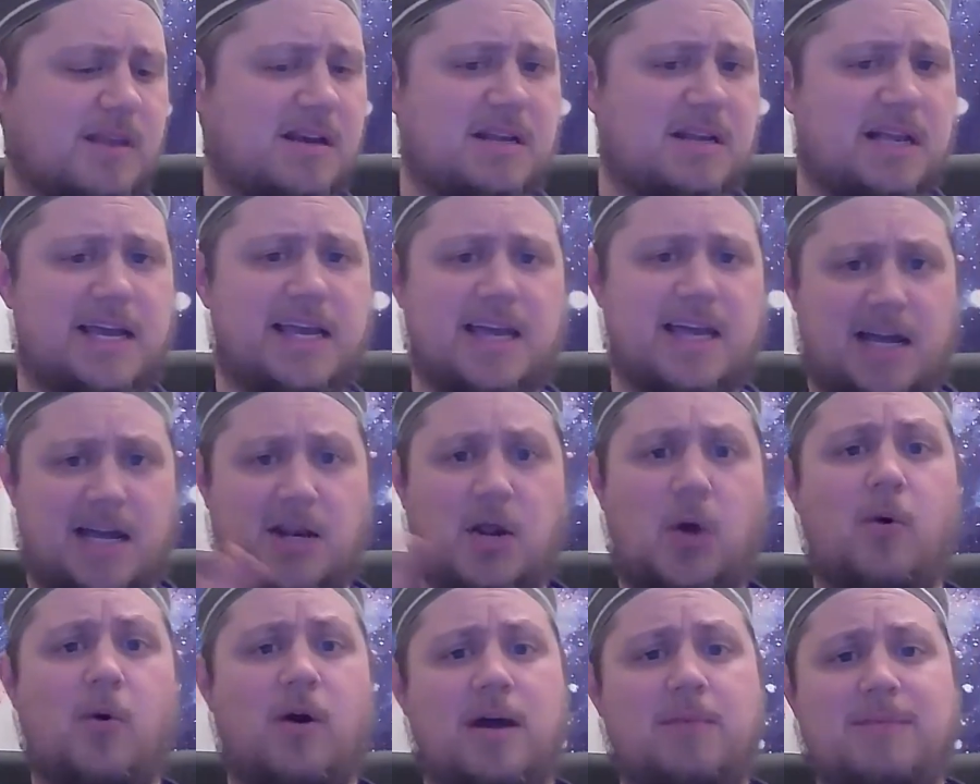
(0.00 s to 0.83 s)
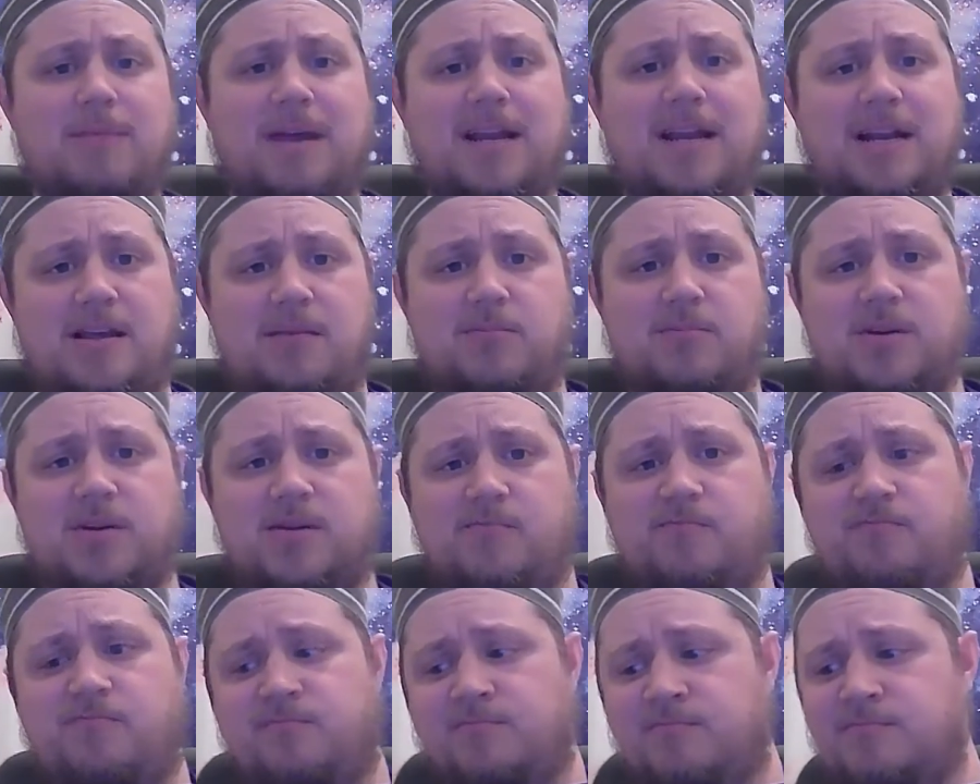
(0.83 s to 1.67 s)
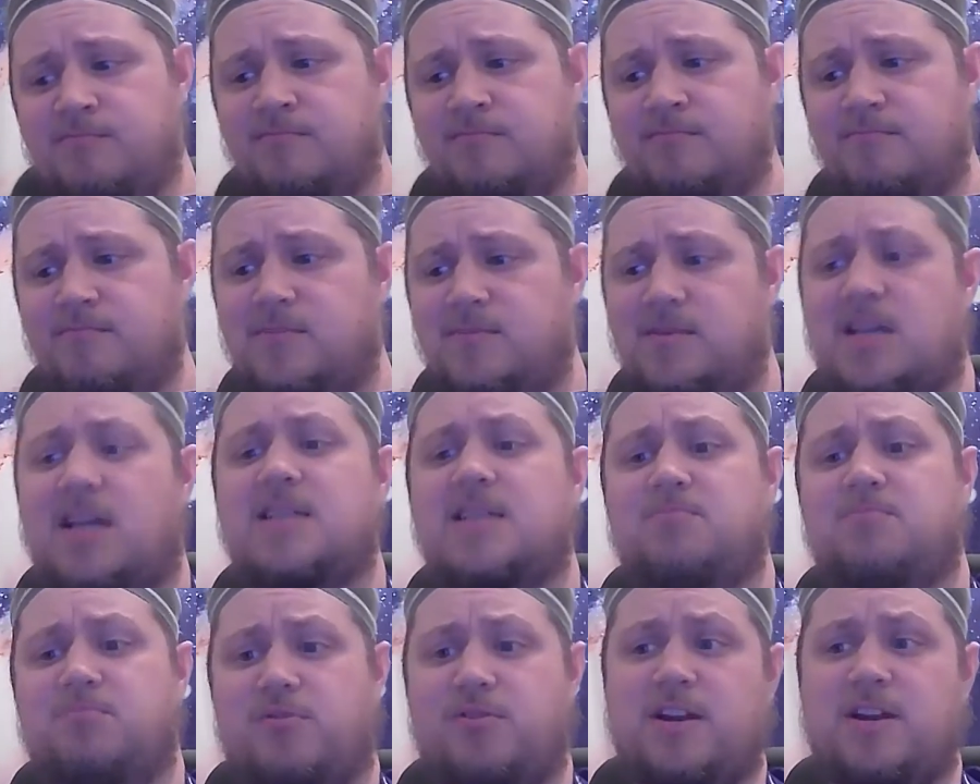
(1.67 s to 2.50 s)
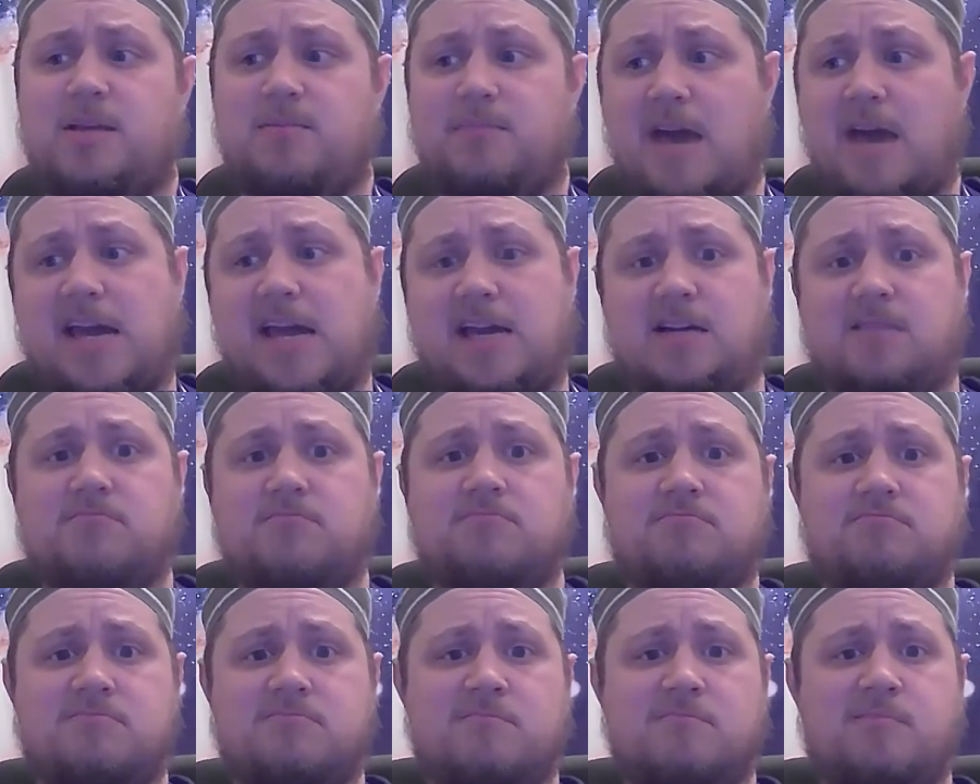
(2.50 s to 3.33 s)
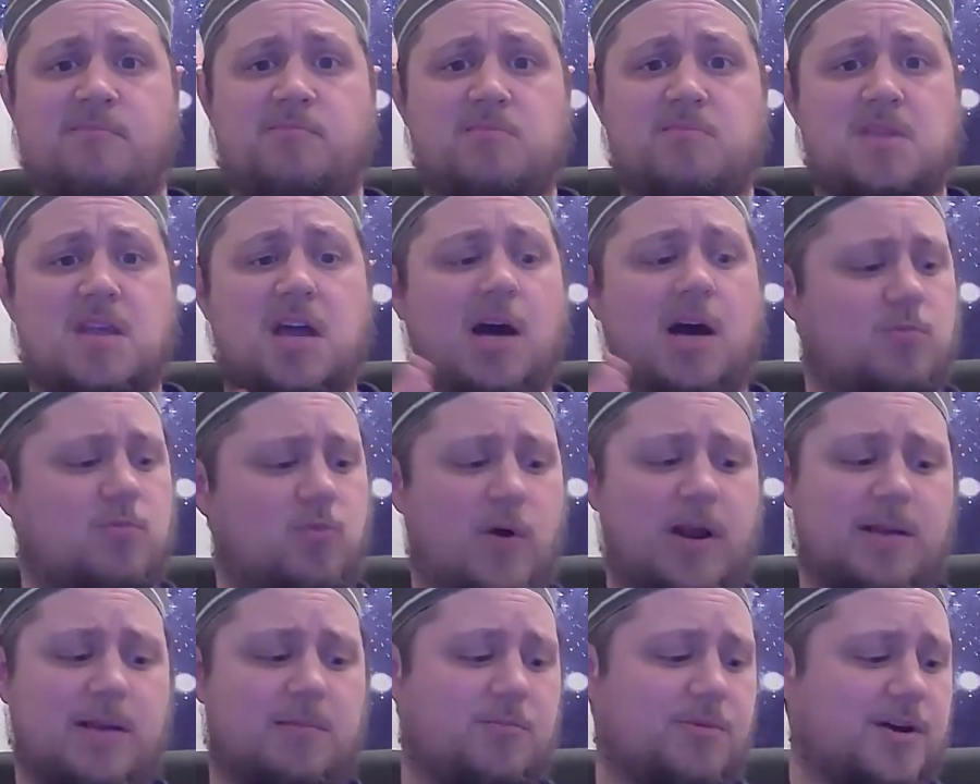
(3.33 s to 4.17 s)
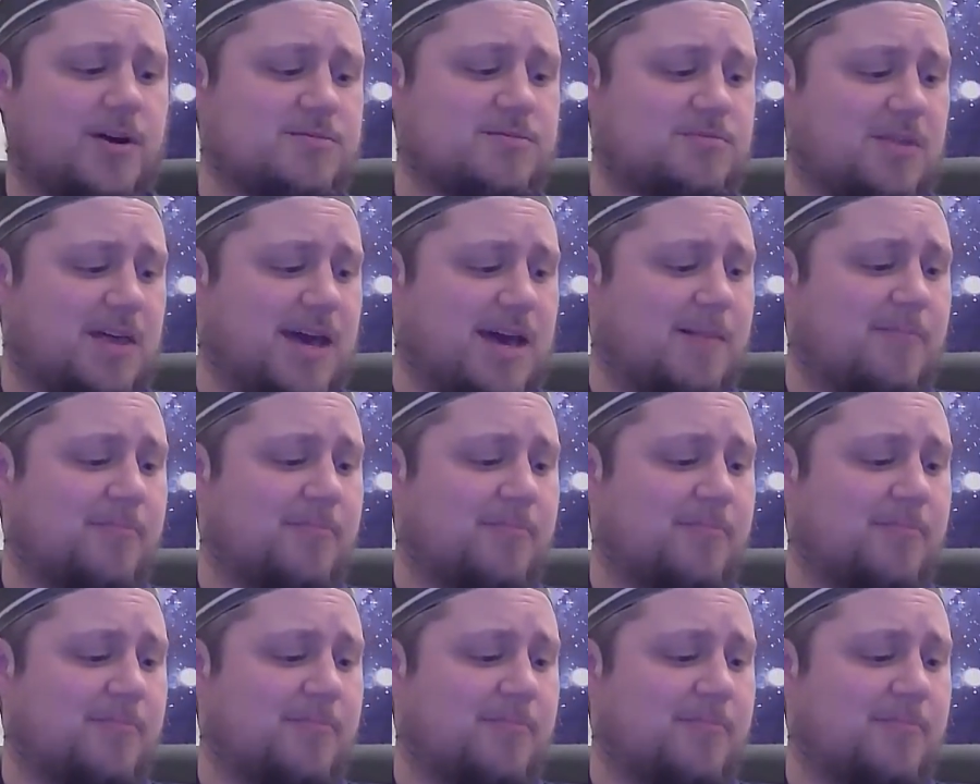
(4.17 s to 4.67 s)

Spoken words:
Like, I know I made it, but that's pretty banging. I'm well impressed with that.